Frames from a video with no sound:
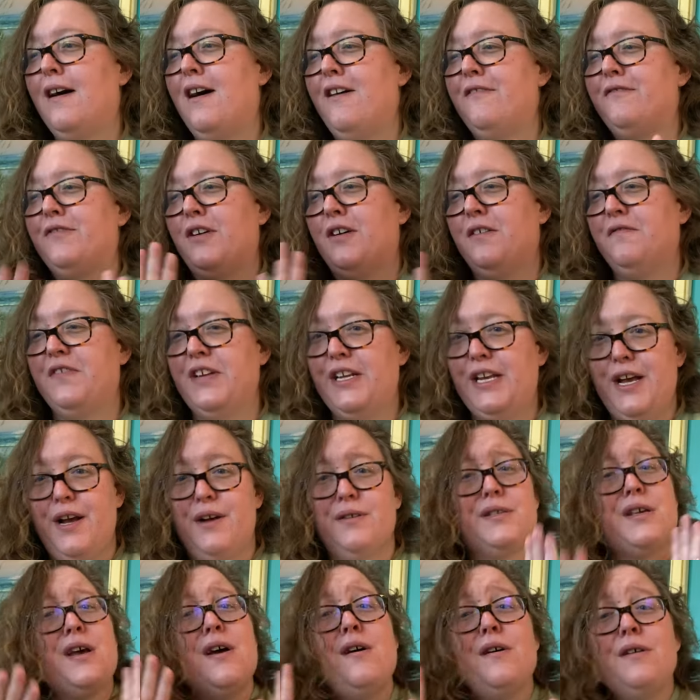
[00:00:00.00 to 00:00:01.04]
her
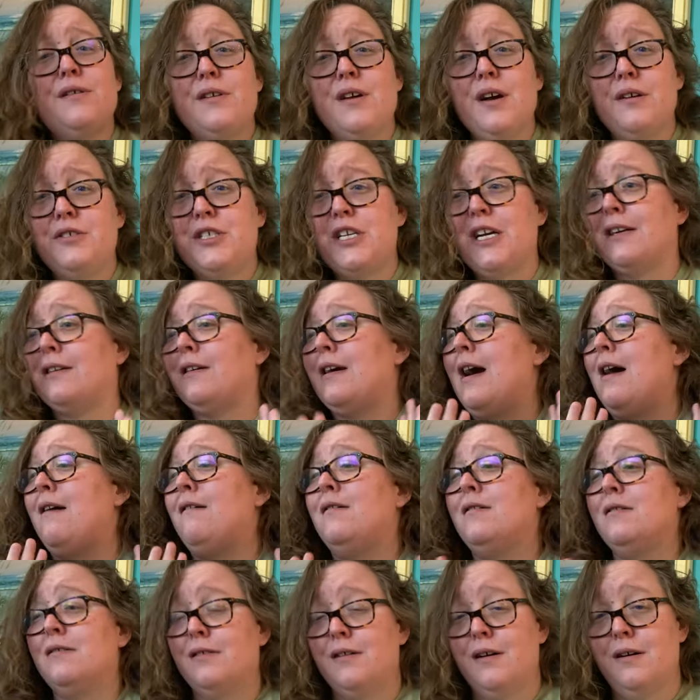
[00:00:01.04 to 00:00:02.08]
videos. Go check her
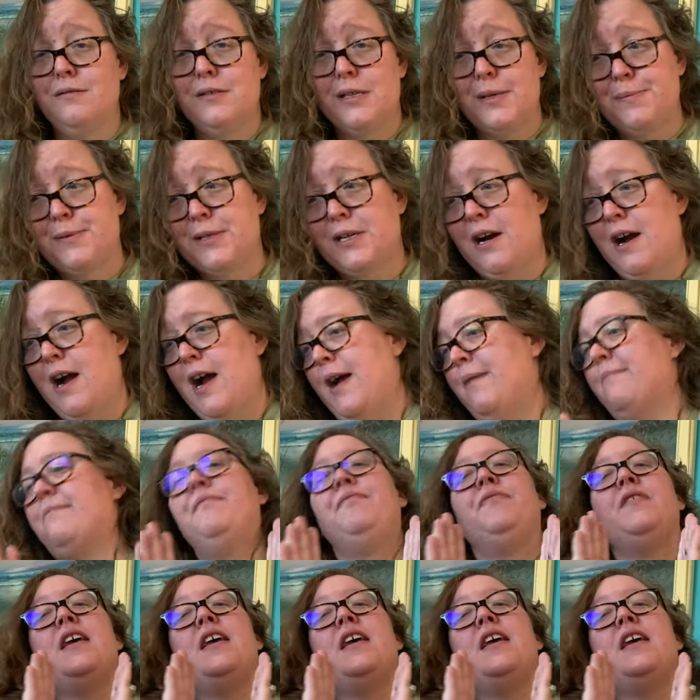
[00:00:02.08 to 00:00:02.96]
out. Go subscribe.